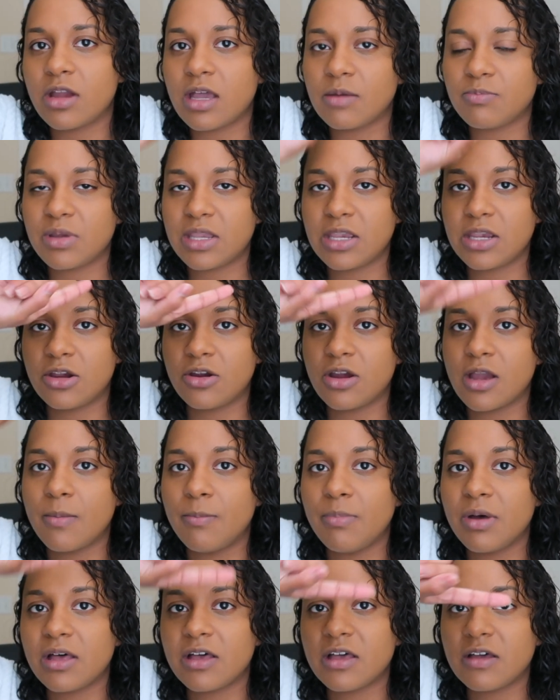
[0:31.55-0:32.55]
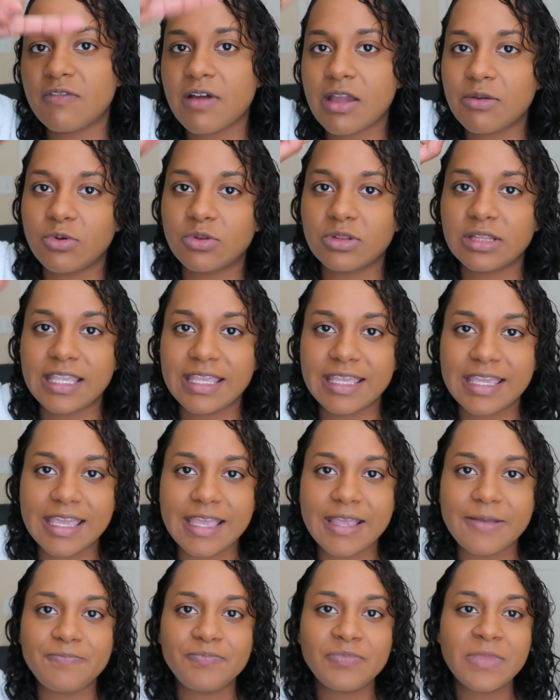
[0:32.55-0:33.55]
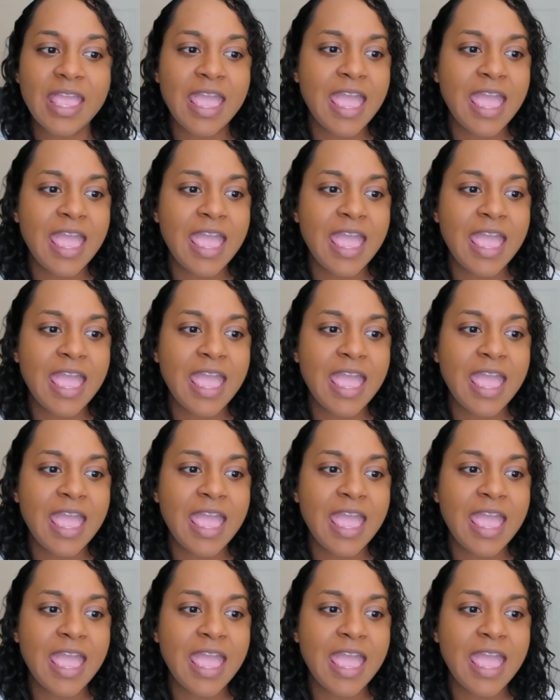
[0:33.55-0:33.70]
up here above. I will link it.